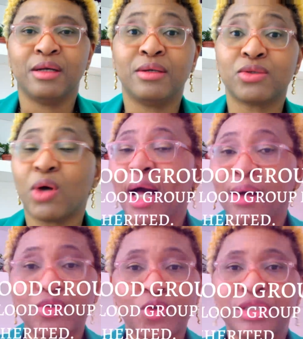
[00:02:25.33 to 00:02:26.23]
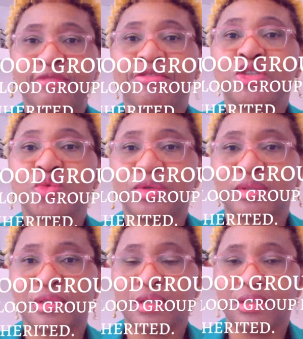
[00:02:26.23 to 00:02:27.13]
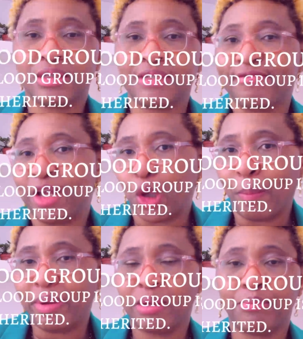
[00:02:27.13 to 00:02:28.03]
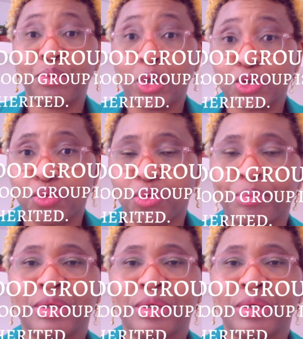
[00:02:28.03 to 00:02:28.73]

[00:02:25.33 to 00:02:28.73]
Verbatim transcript: So how do individuals develop blood group?